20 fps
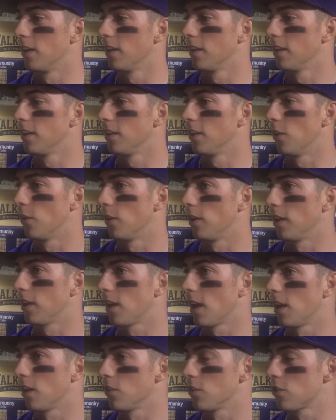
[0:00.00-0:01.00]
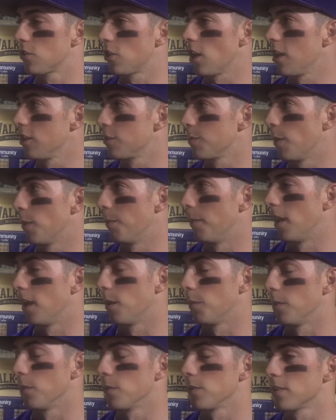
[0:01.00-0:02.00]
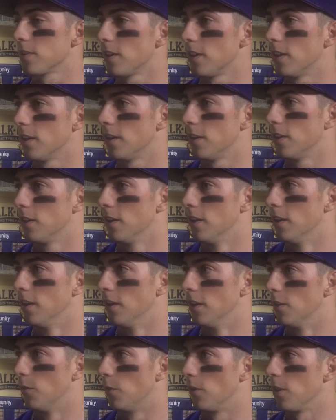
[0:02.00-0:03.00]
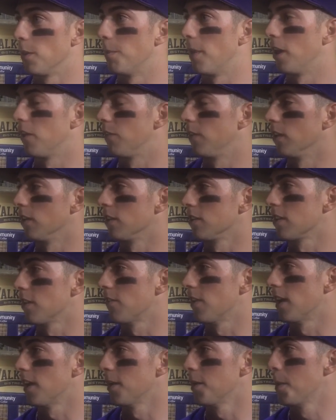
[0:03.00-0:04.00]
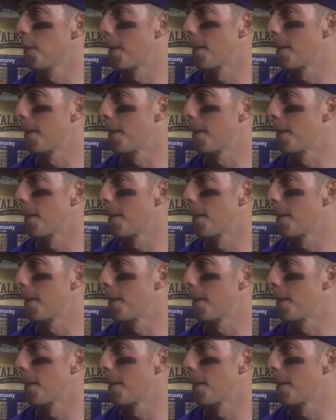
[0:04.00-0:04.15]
And it kind of just changed my momentum. It was one of the better feelings I've had.